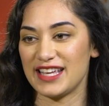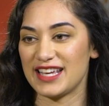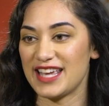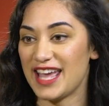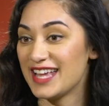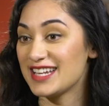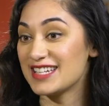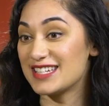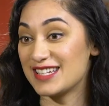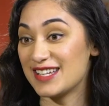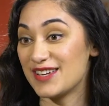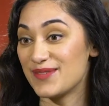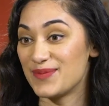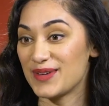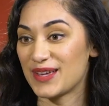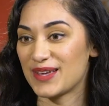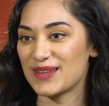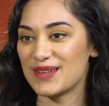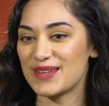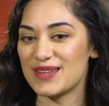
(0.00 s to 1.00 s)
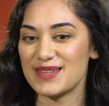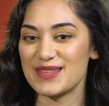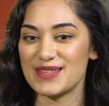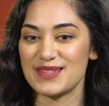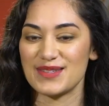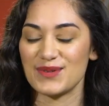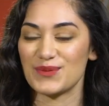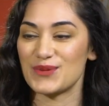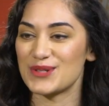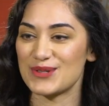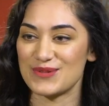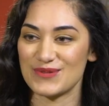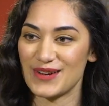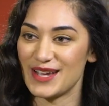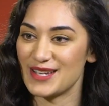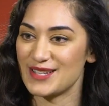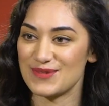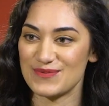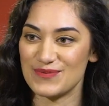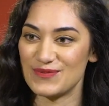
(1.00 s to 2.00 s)
candidate because wasn't
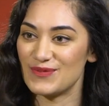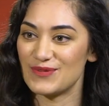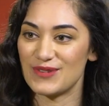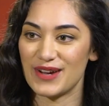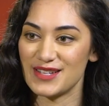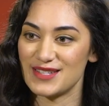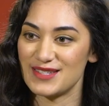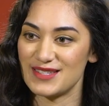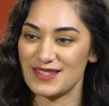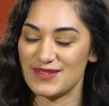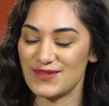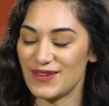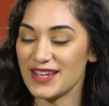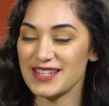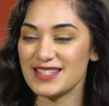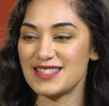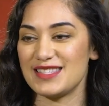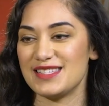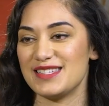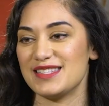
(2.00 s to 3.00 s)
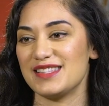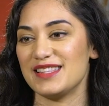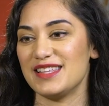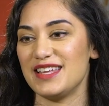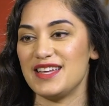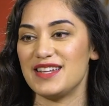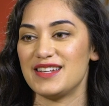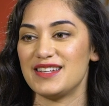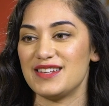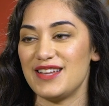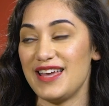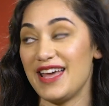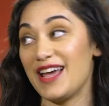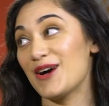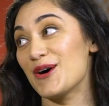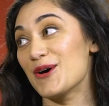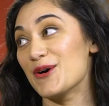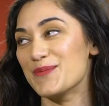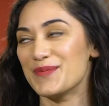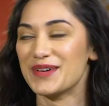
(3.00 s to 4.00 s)
raised in at
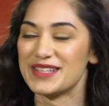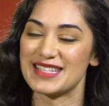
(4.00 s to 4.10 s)
home.